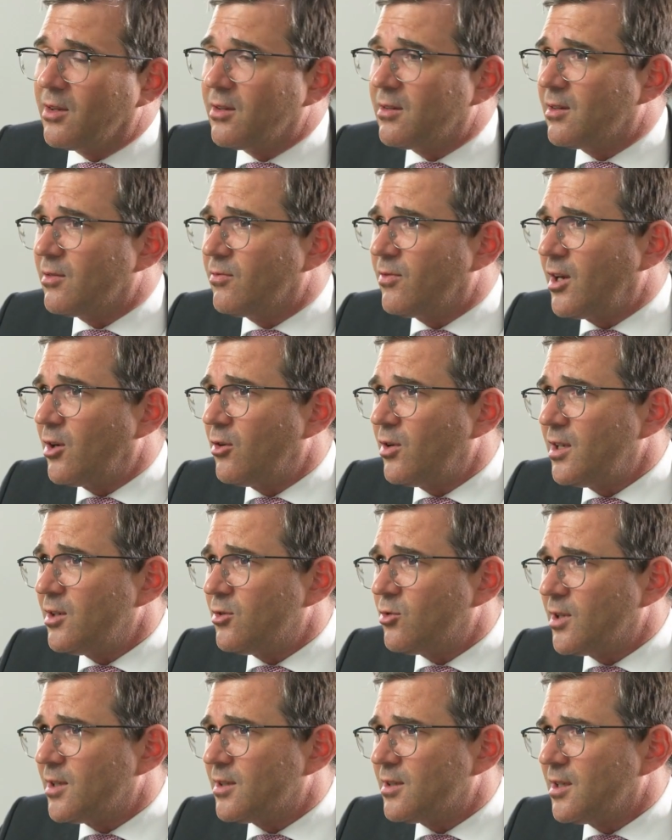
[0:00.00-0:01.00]
this is very
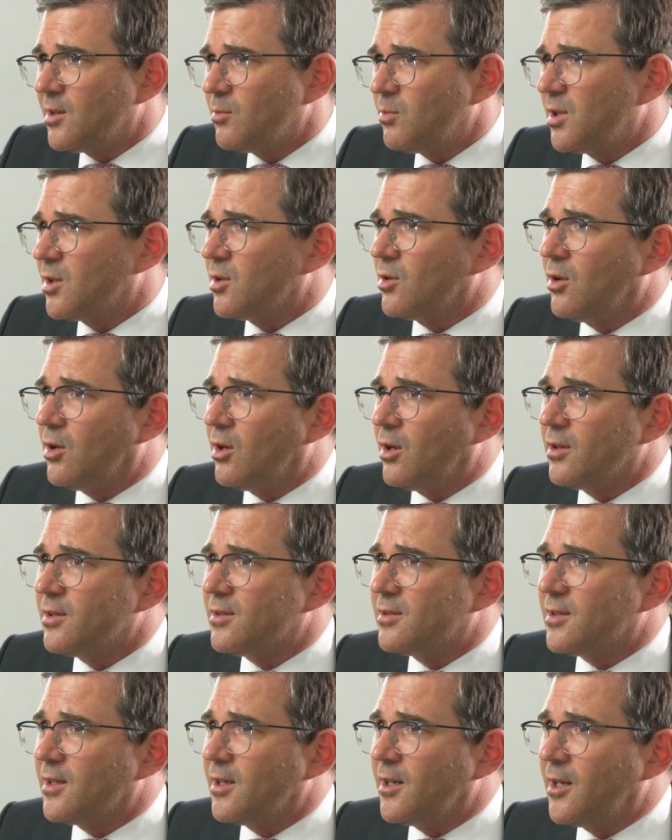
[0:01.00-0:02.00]
interesting,
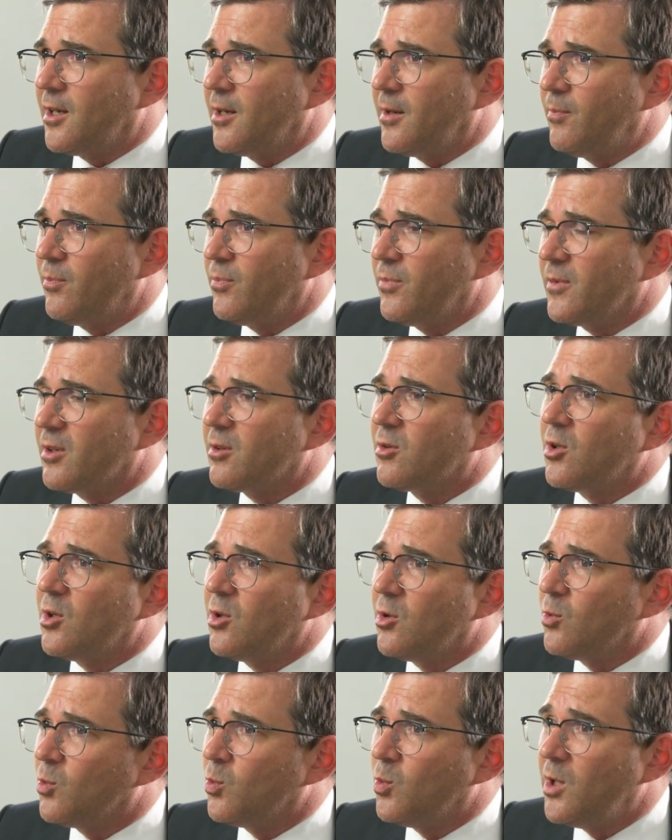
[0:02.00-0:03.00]
because
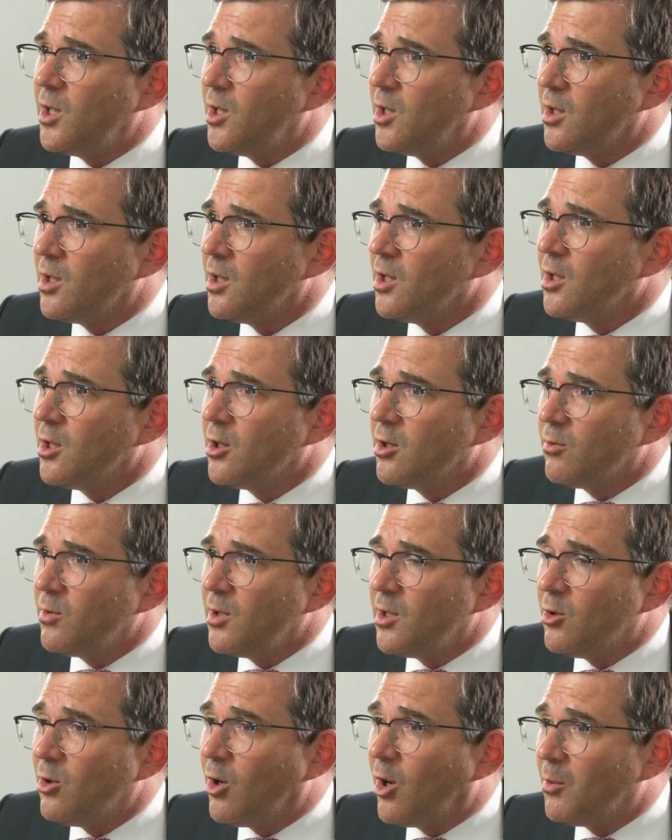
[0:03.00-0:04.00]
we
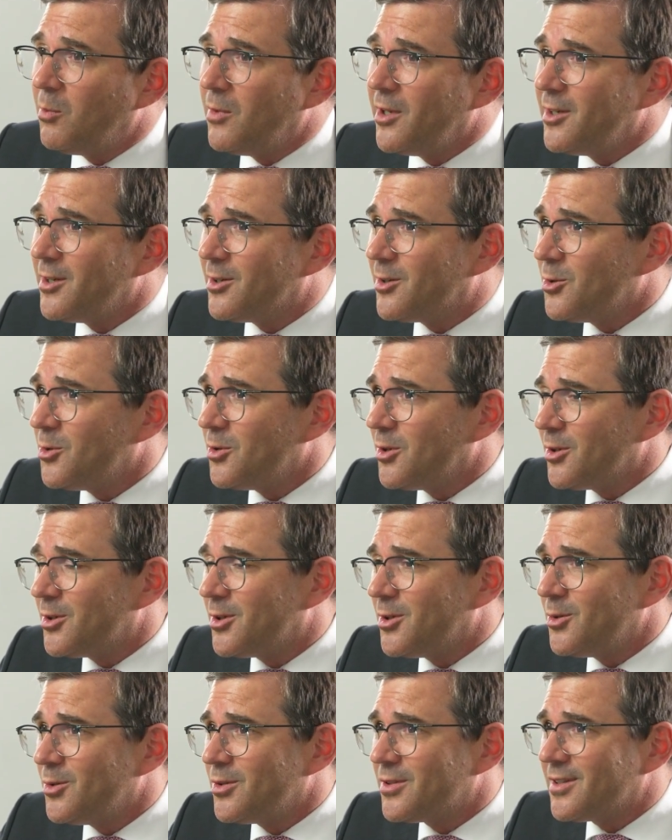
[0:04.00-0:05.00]
normally do not
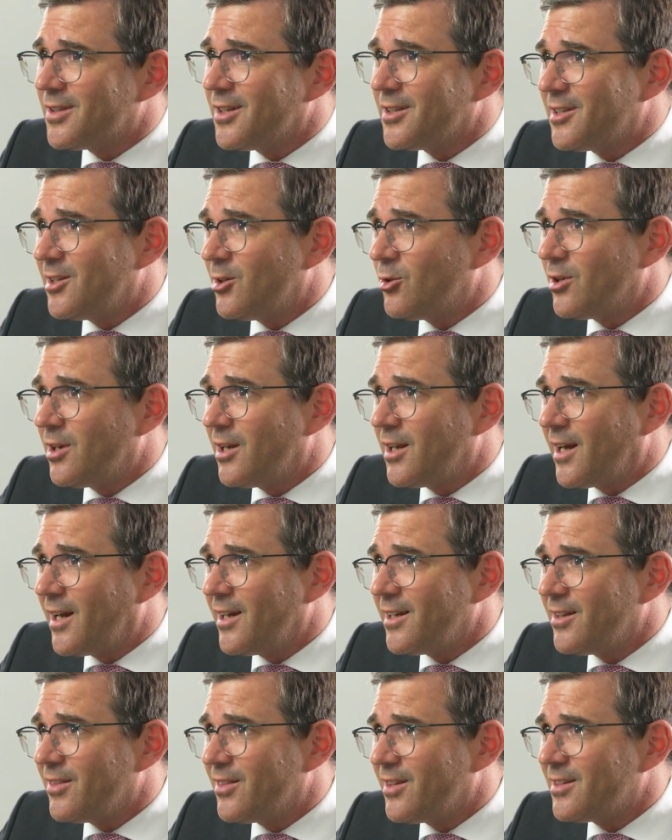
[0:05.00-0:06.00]
use an arterial
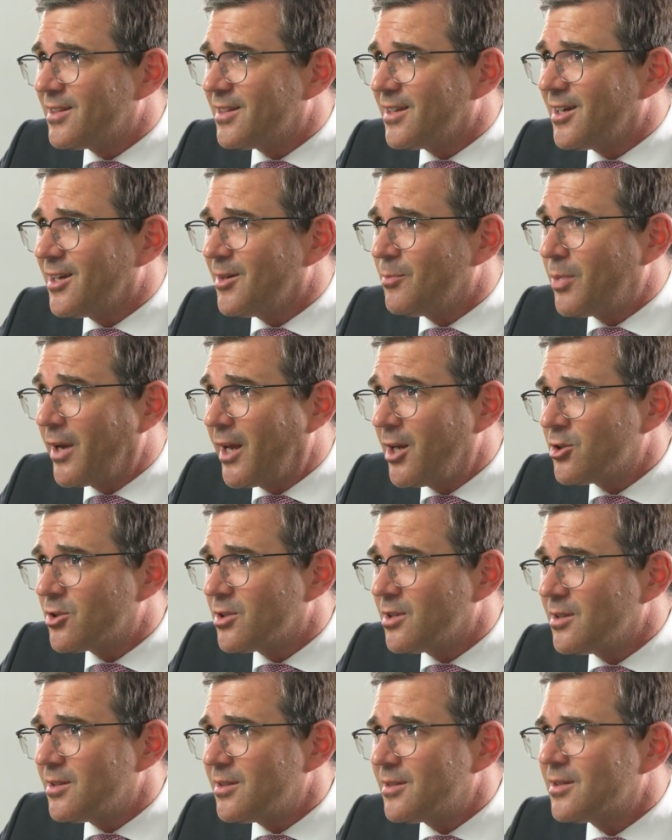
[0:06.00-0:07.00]
line in these
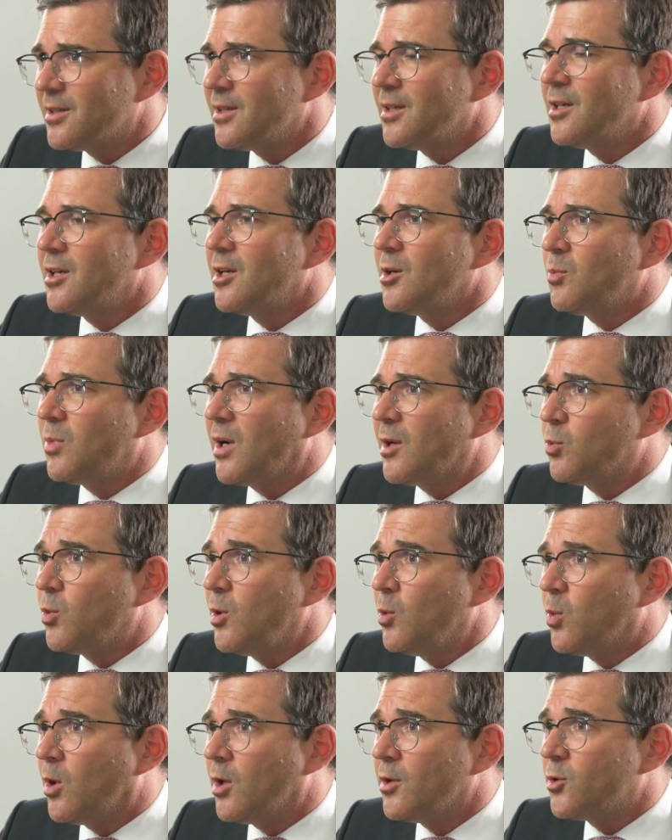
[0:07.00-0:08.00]
patients, but
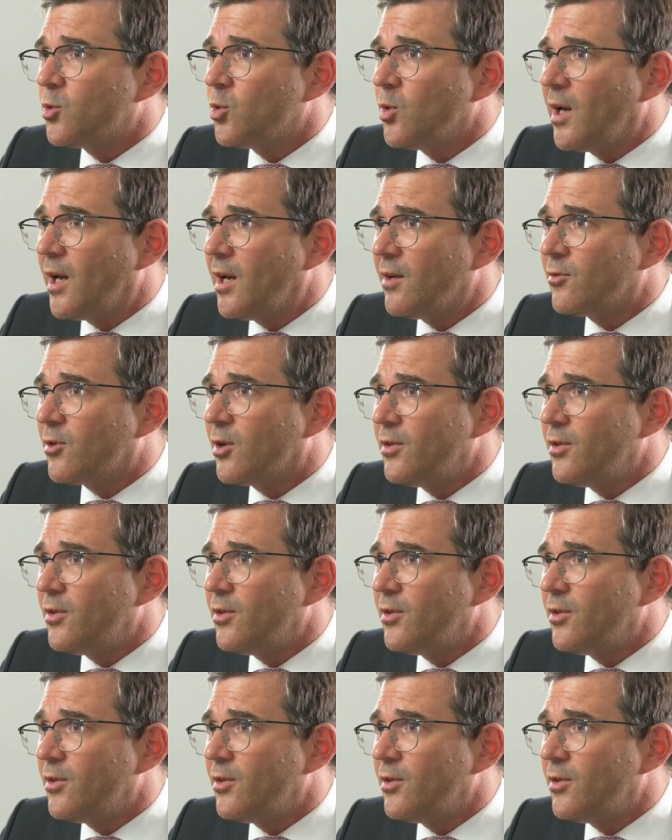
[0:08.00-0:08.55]
we want to have